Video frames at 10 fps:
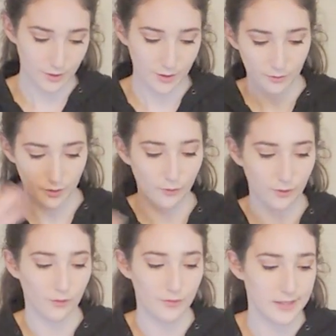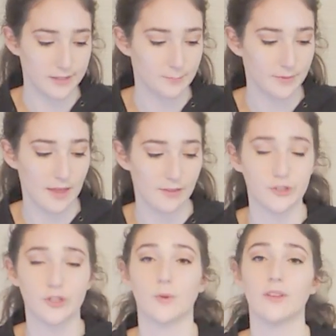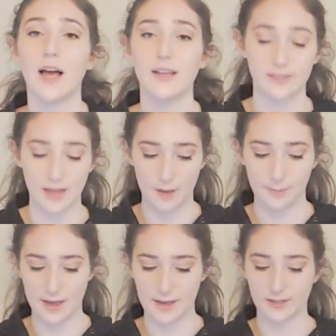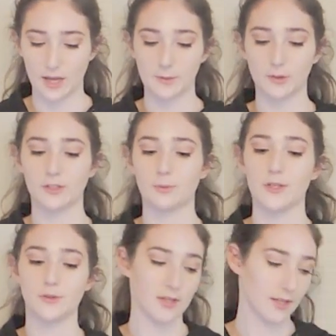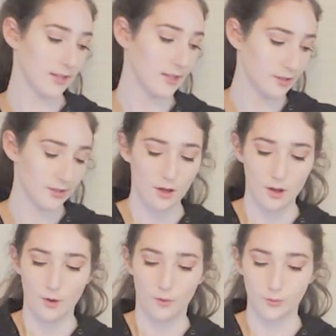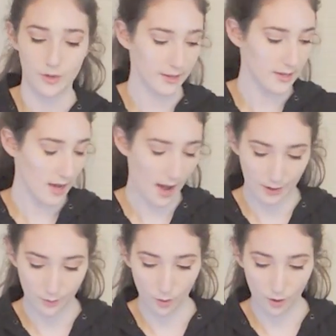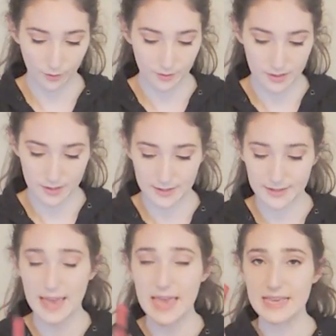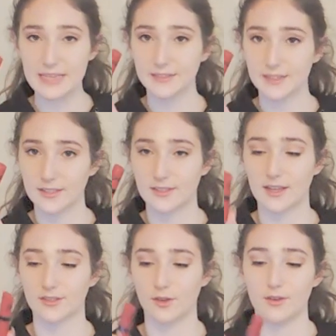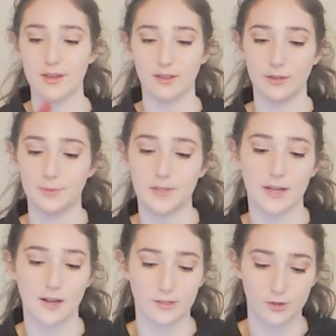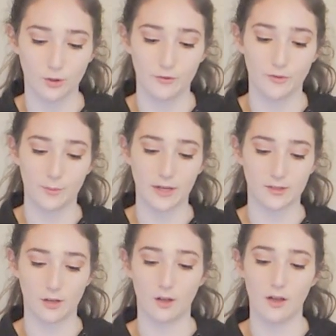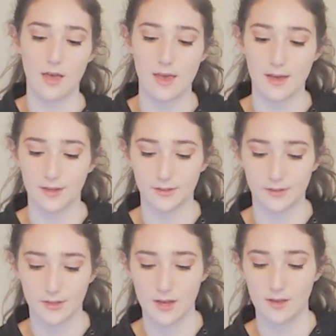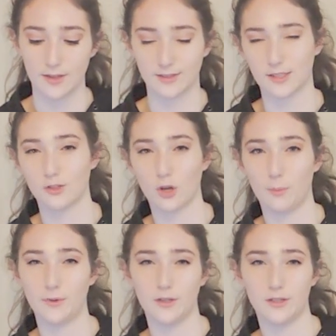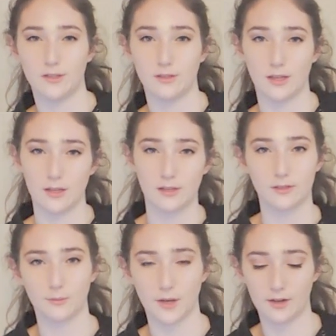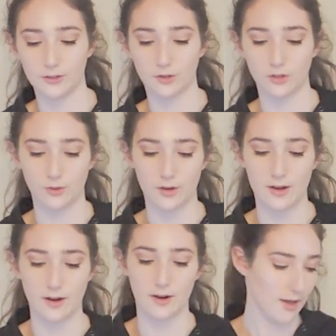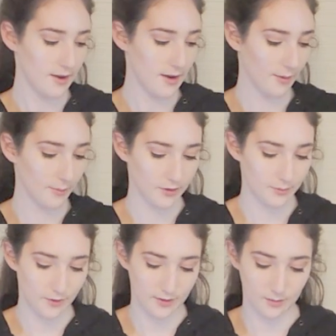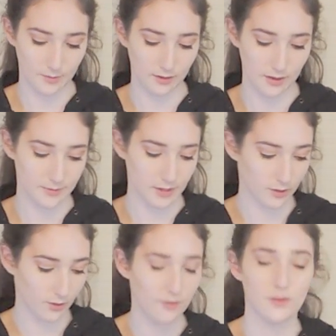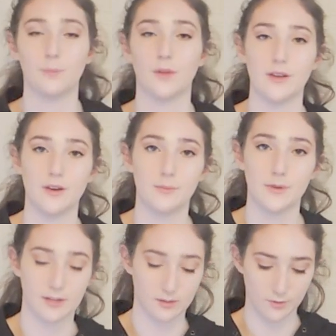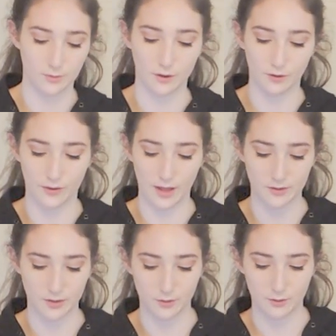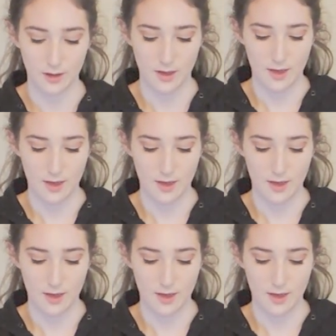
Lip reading: you know, the overall face, but then there's just one last step, and I'm going to be using this really high quality Kate, it says on it, lipstick. I stole it from Rexall, and that's like a Shoppers, like some kind of like drugstore here. Now I'm going to put this on my lips. I don't have lip liner because I'm too broke for that too.